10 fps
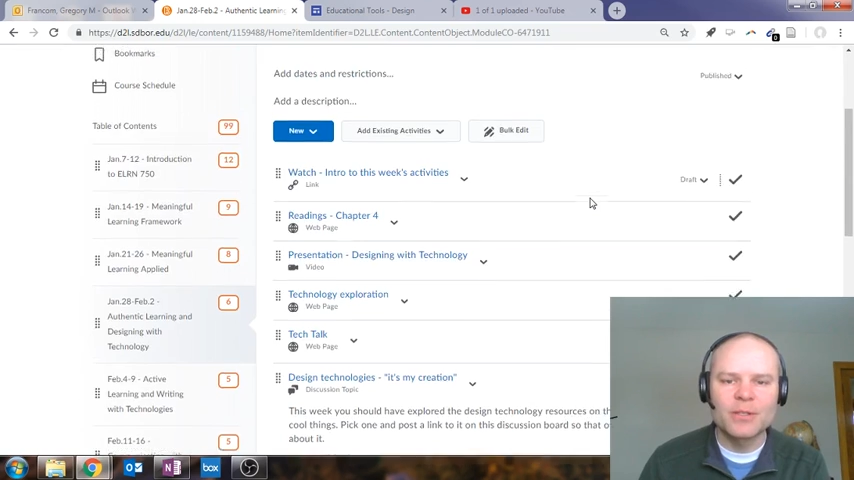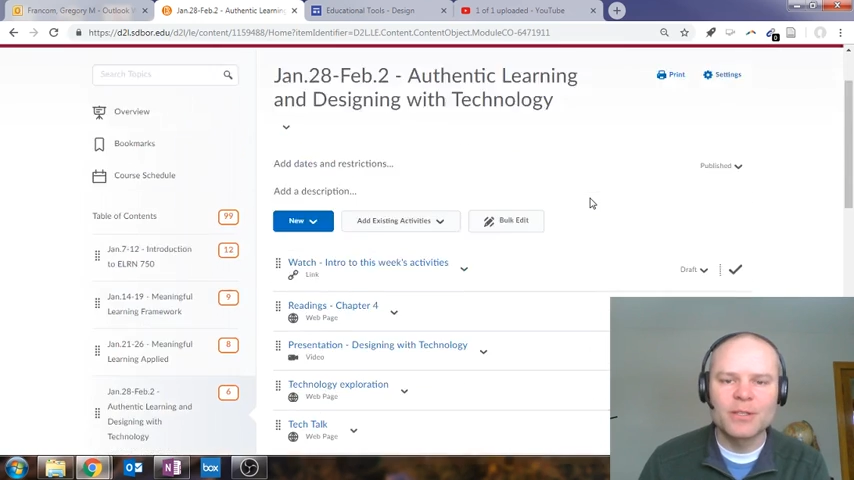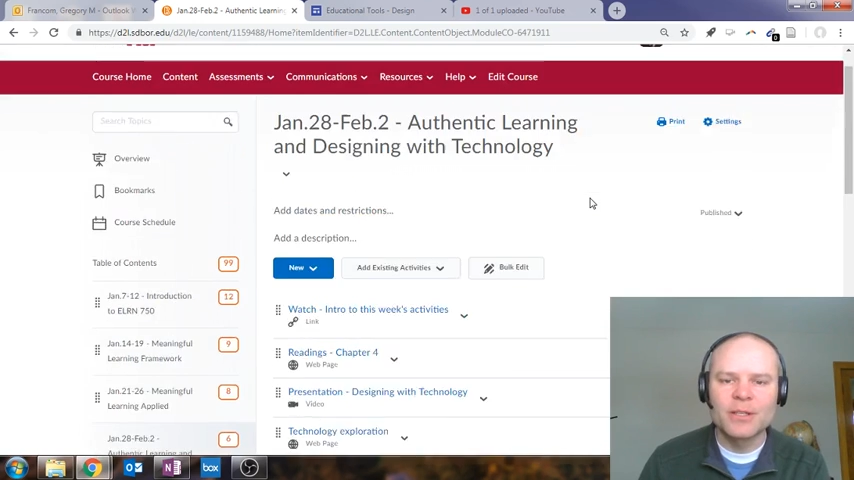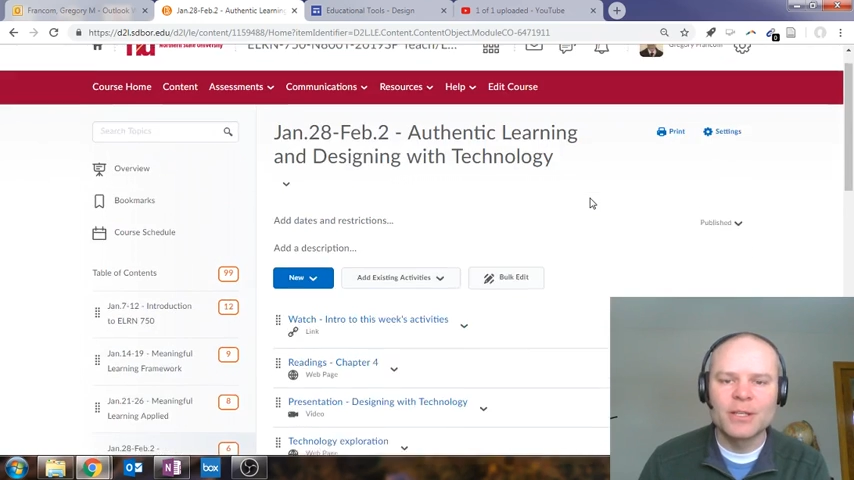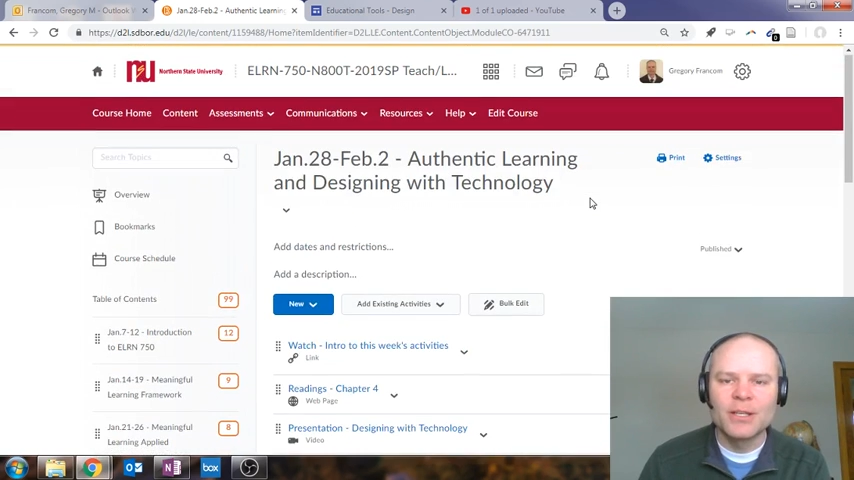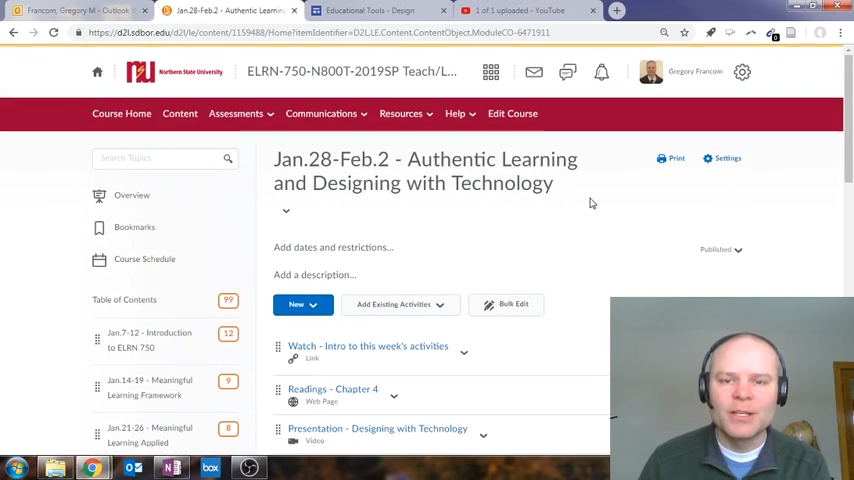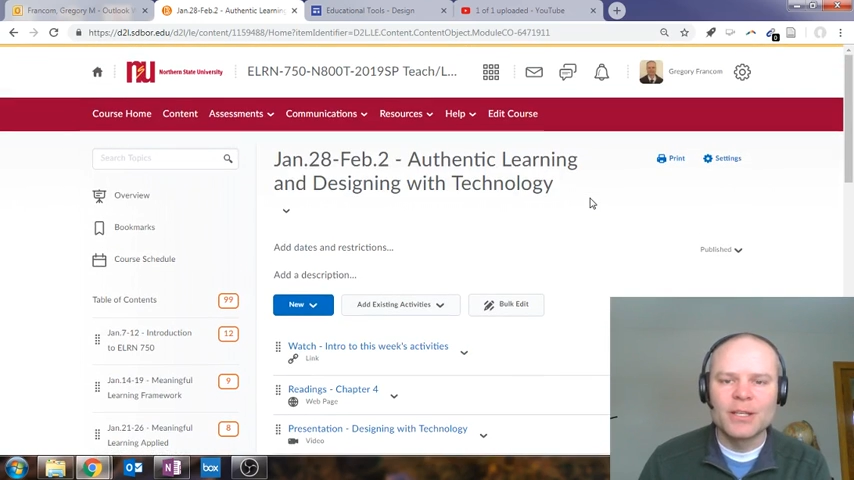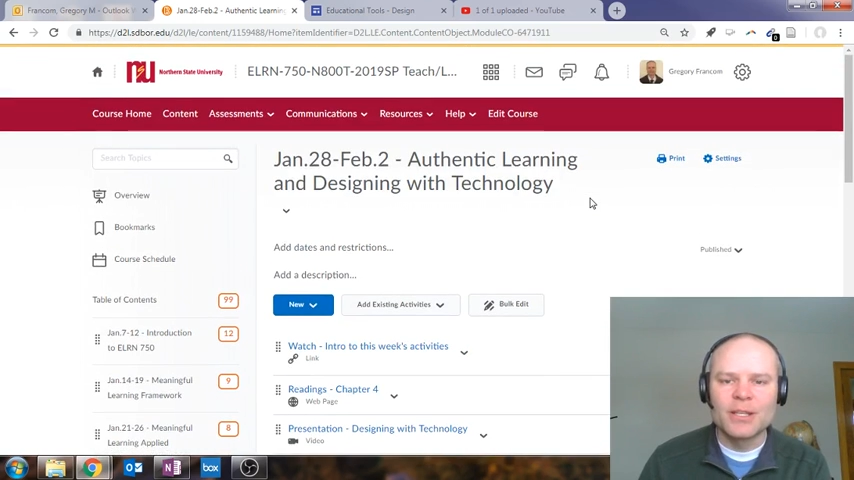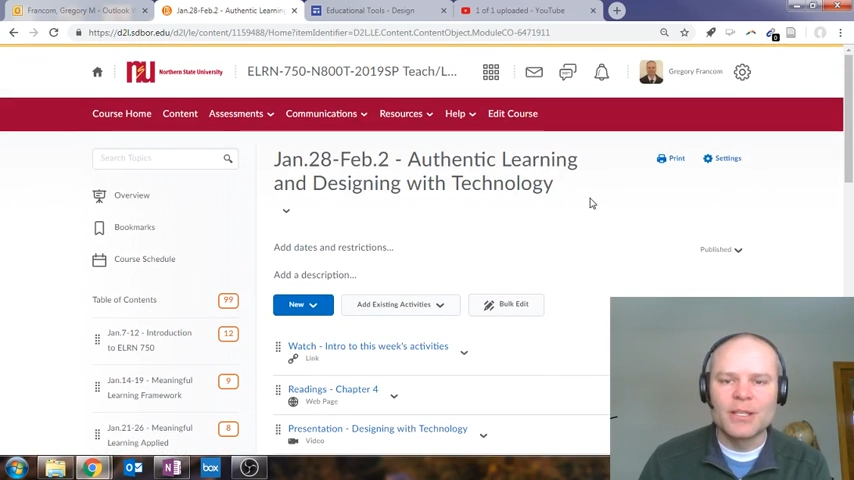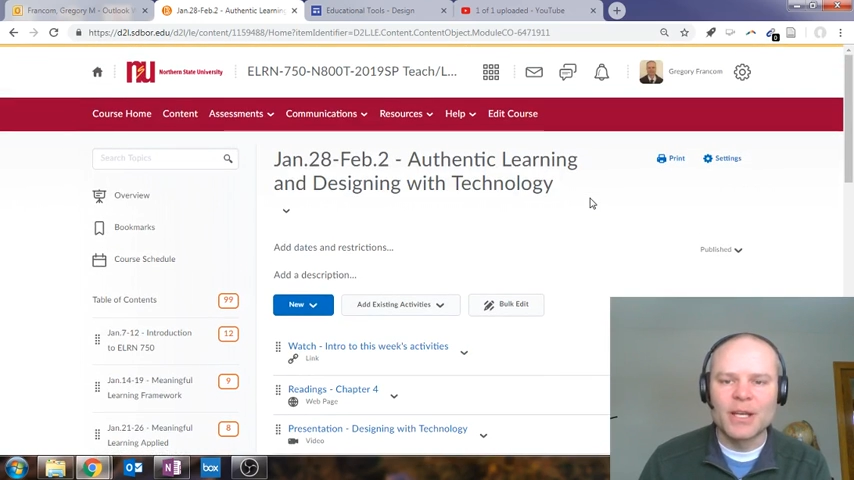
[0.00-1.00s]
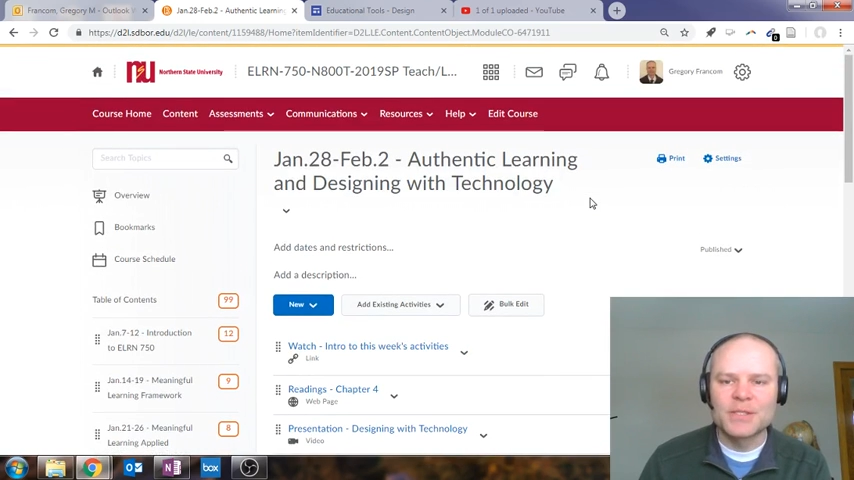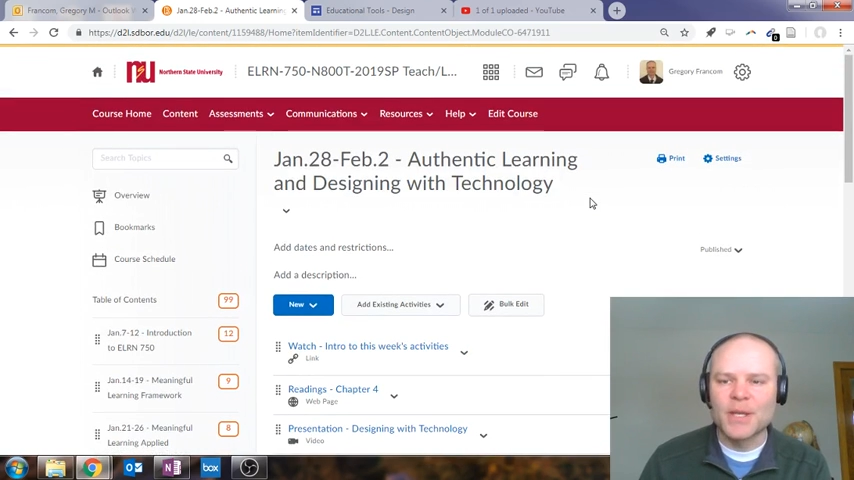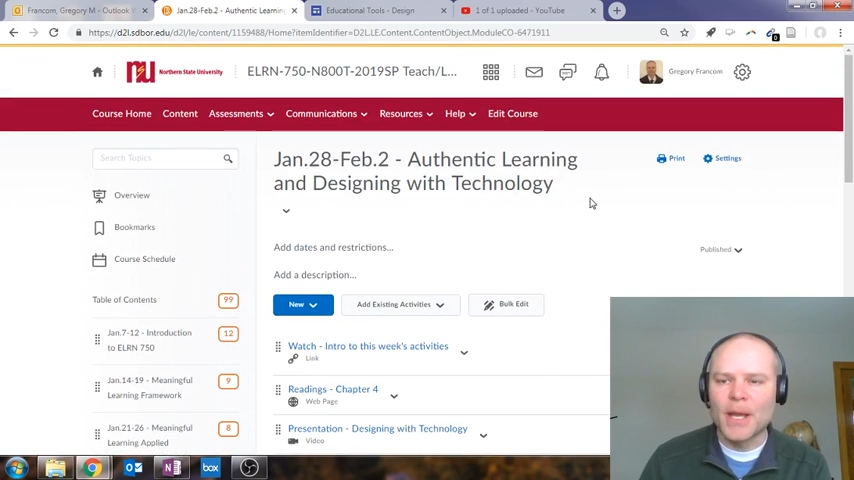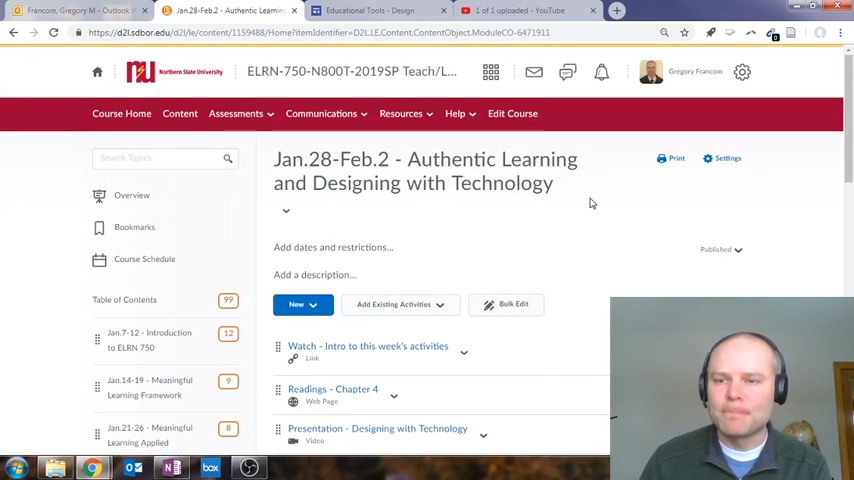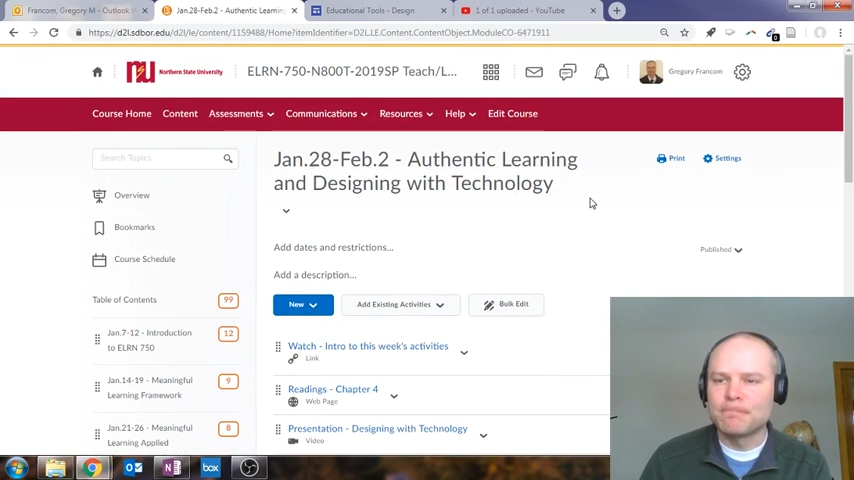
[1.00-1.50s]
one the
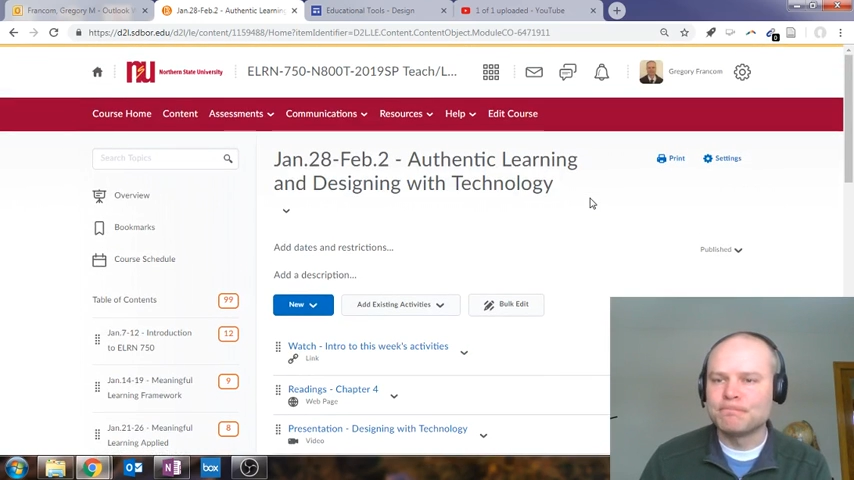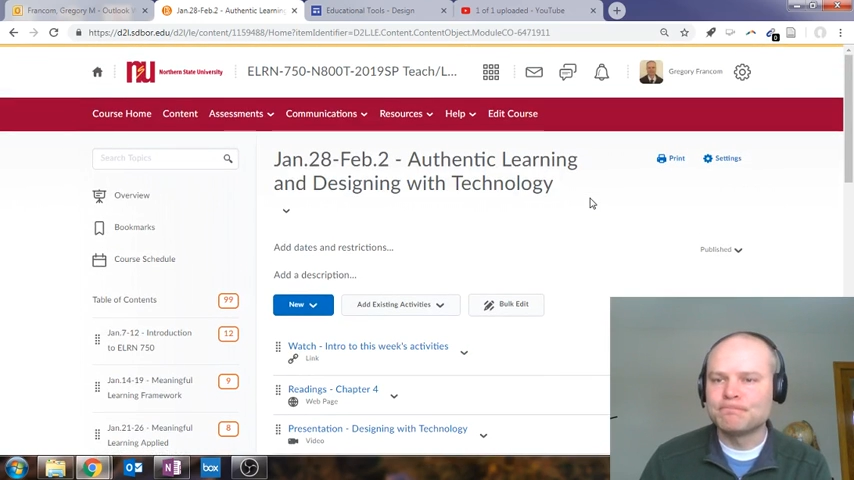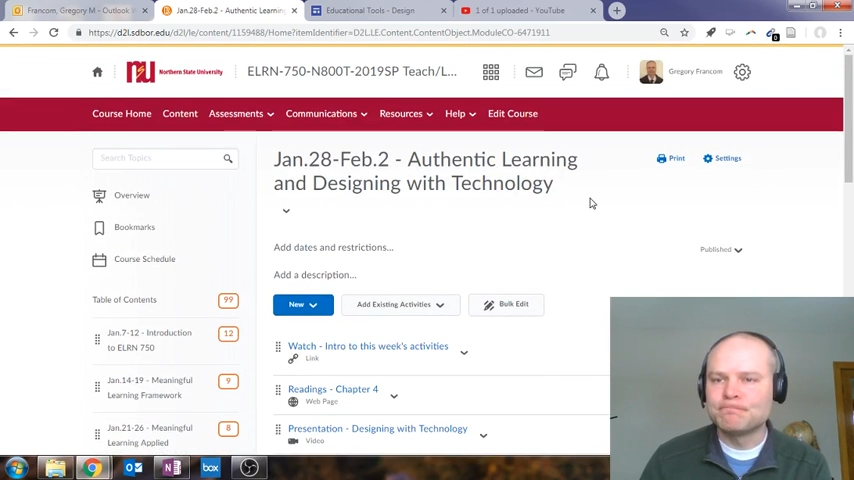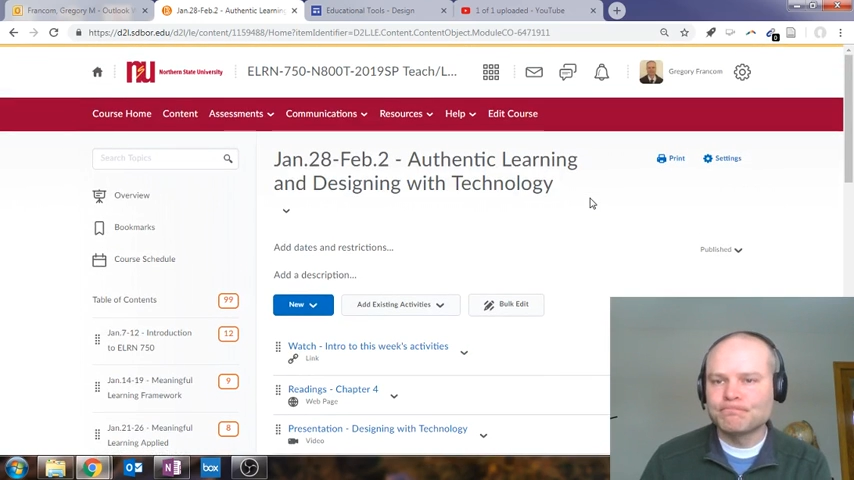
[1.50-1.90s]
next time.